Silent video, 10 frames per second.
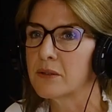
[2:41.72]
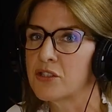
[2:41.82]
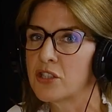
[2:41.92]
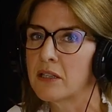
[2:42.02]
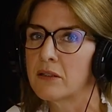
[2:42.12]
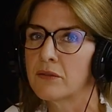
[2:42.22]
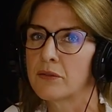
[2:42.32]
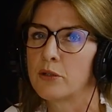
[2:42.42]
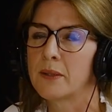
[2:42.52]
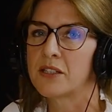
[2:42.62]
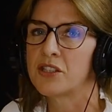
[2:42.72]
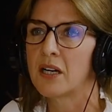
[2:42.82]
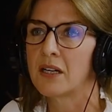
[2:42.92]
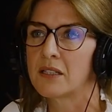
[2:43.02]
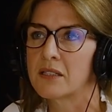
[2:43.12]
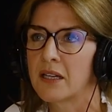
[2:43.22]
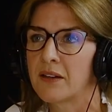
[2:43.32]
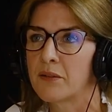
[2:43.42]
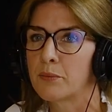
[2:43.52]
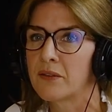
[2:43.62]
as chair of Renewable Energy Ireland, I
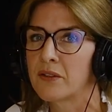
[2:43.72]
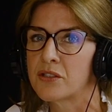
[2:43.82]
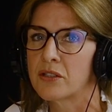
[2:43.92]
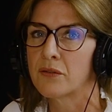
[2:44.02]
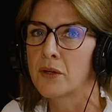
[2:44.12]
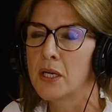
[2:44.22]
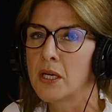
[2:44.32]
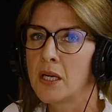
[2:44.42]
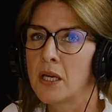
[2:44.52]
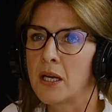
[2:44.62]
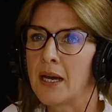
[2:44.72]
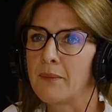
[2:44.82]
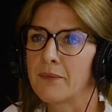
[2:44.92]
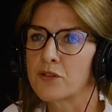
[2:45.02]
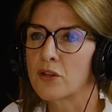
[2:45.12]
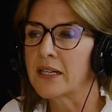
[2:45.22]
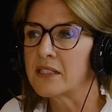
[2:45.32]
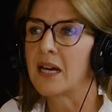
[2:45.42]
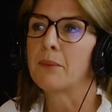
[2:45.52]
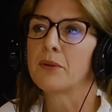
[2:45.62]
have the privilege of trying
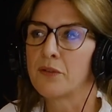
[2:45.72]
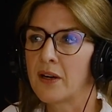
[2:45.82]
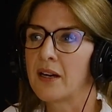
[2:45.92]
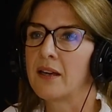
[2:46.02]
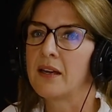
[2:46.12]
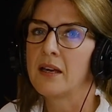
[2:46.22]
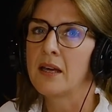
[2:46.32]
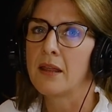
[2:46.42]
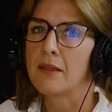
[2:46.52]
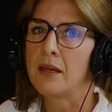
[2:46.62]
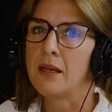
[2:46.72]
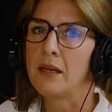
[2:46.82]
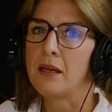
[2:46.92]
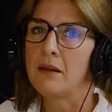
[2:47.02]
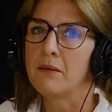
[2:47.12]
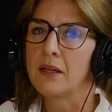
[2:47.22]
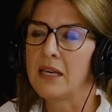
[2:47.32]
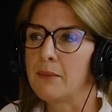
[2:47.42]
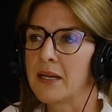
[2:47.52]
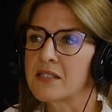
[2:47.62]
to amplify the
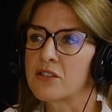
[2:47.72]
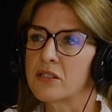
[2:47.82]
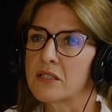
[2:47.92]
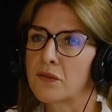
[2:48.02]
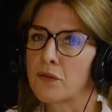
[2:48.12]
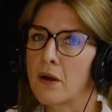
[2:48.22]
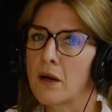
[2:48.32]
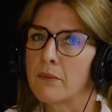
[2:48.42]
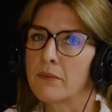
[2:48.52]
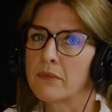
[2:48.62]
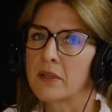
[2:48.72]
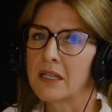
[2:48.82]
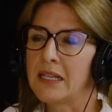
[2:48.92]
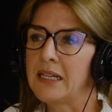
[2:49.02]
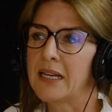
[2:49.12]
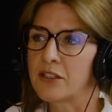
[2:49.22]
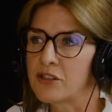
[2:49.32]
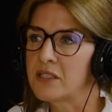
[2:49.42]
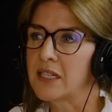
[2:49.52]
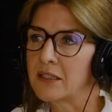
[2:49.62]
key messages from the clean
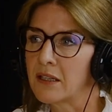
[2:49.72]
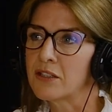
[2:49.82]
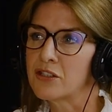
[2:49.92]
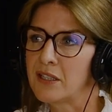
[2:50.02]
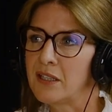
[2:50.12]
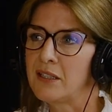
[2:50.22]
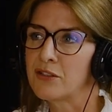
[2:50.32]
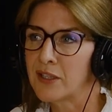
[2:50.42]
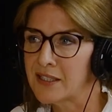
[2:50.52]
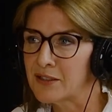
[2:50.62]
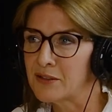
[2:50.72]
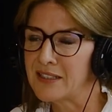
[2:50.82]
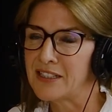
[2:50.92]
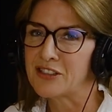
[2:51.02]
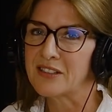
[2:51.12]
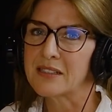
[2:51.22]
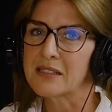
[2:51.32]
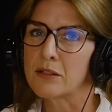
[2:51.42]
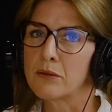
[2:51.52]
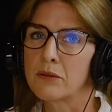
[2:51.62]
energy technology trade associations.
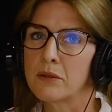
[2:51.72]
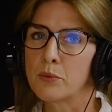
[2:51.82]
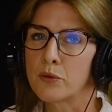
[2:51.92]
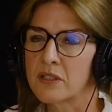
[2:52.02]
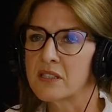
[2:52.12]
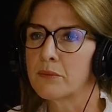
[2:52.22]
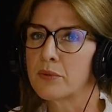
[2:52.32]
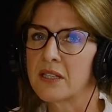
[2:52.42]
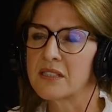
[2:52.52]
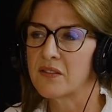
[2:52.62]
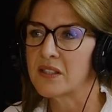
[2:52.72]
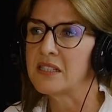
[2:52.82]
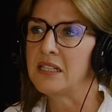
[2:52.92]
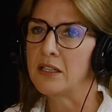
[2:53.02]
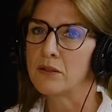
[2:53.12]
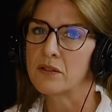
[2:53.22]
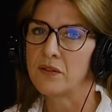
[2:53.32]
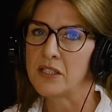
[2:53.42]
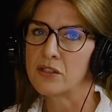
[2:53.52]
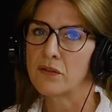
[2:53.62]
So the board is comprised of the CEOs of
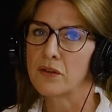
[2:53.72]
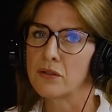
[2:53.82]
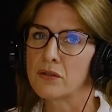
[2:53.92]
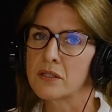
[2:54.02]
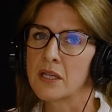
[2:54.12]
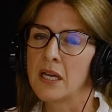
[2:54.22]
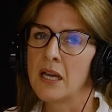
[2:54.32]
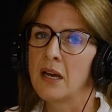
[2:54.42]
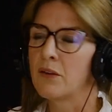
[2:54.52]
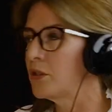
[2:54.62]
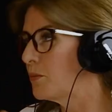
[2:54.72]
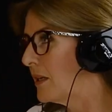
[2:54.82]
each of those, which